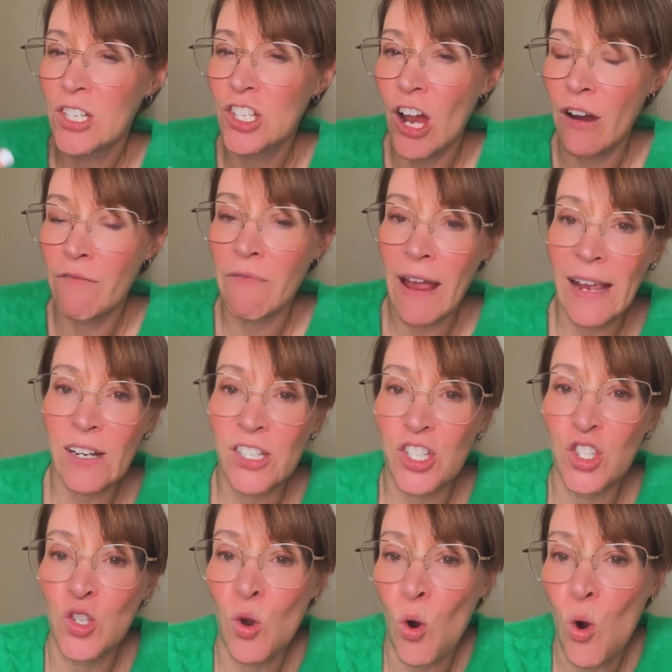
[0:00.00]

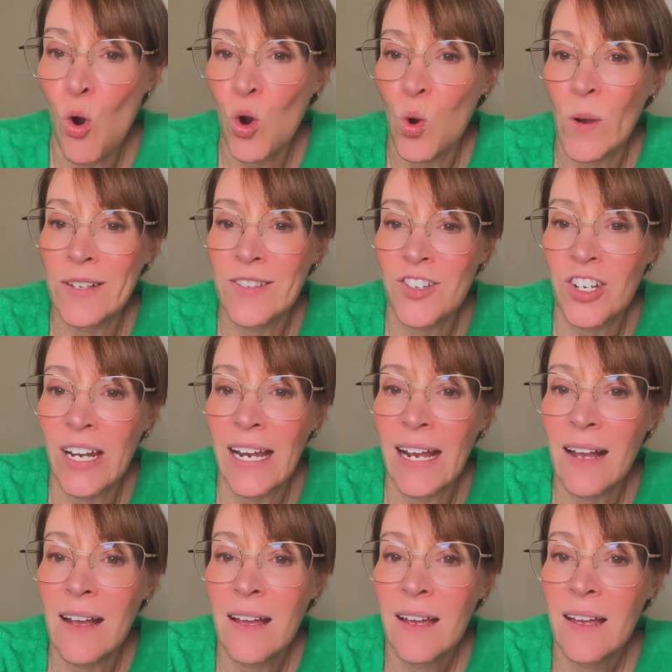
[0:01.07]
direct your
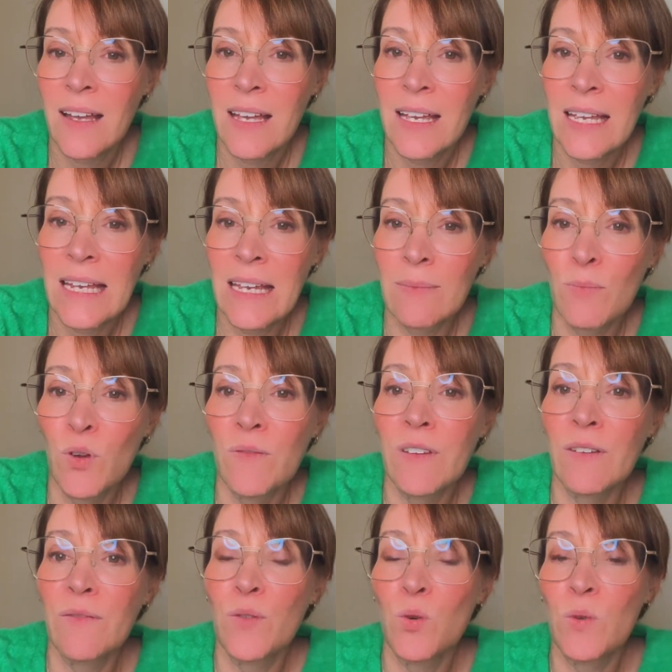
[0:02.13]
questioning in
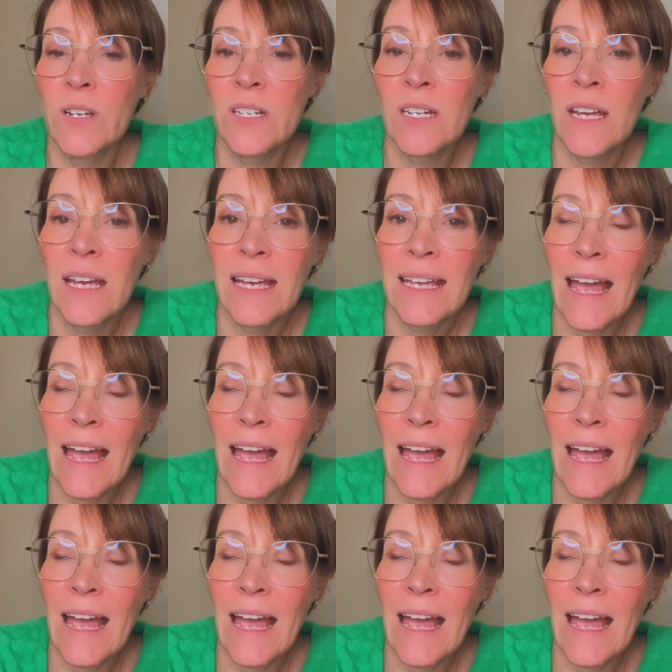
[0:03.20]
moving forward.